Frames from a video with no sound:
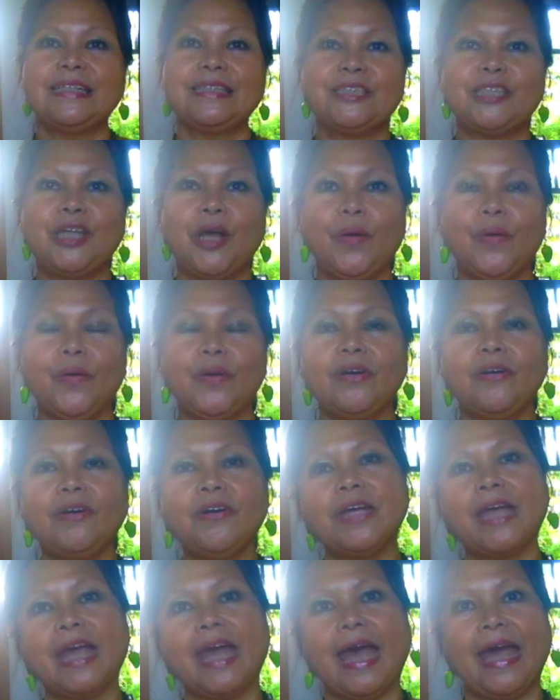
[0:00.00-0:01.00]
So
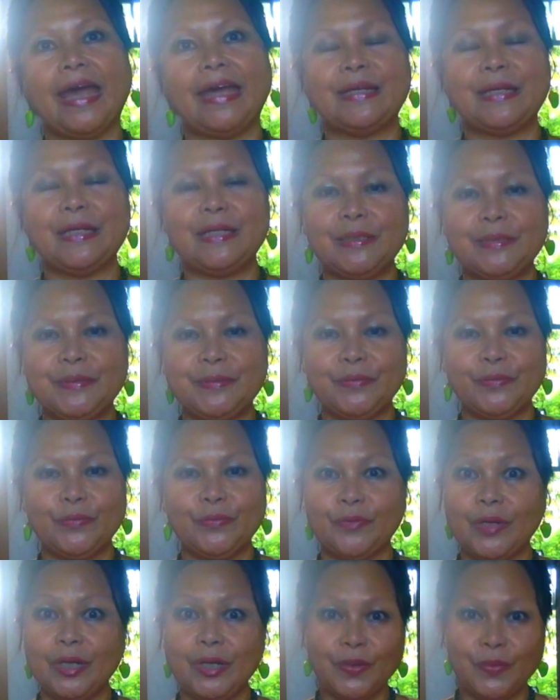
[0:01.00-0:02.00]
okay,
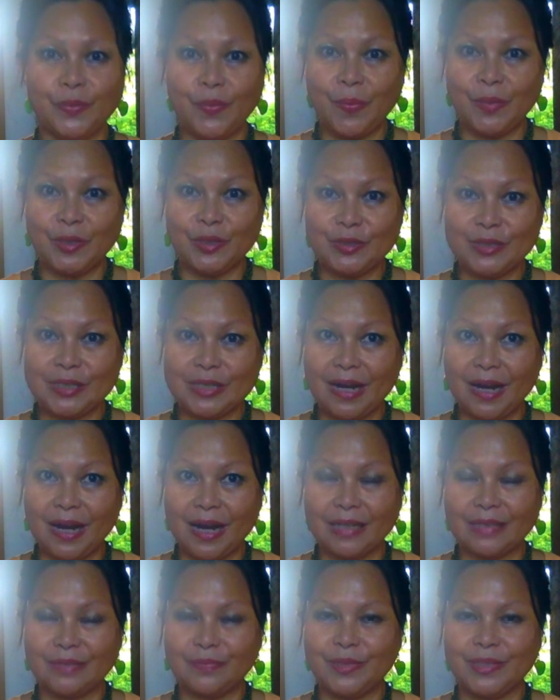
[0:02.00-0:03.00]
where do you want me to
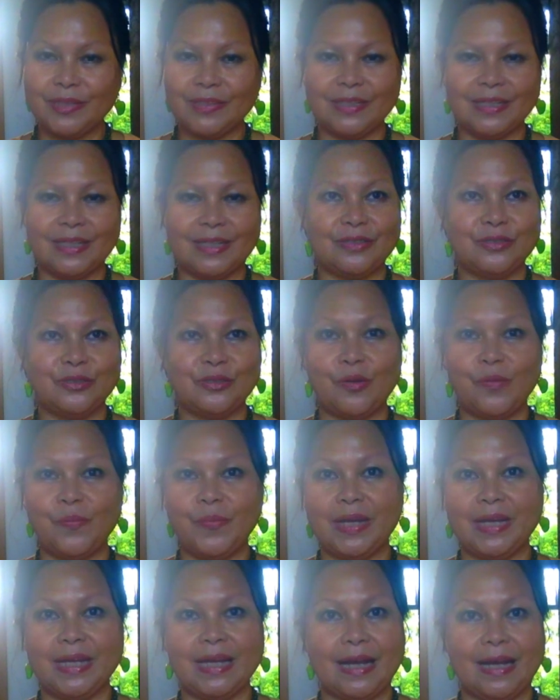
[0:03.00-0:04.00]
start? Because there are so
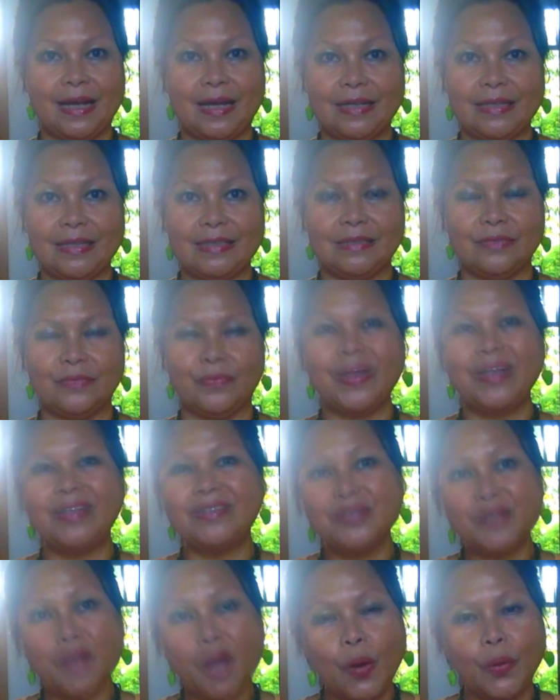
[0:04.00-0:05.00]
many kinds. Well,
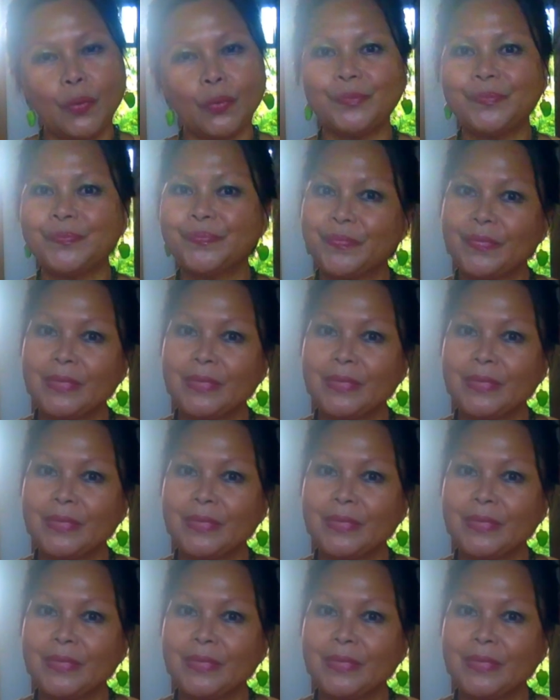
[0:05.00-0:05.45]
no,